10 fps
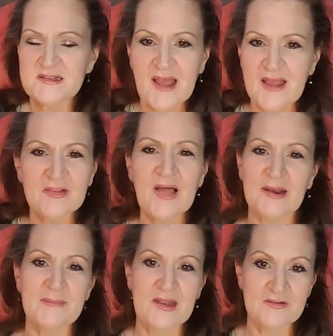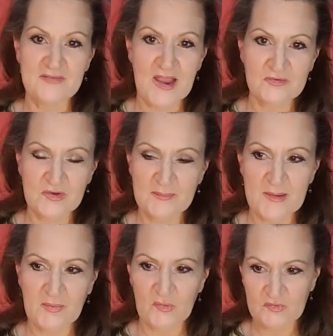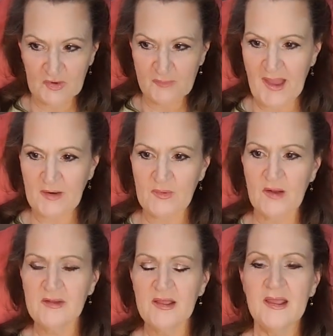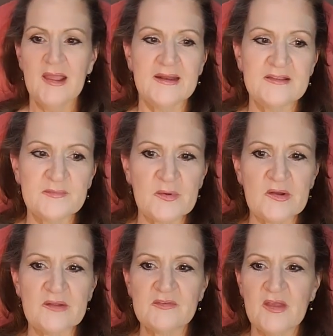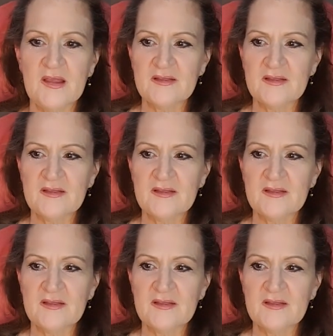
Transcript: and I have a lot of manufacturing in my personal background and experience.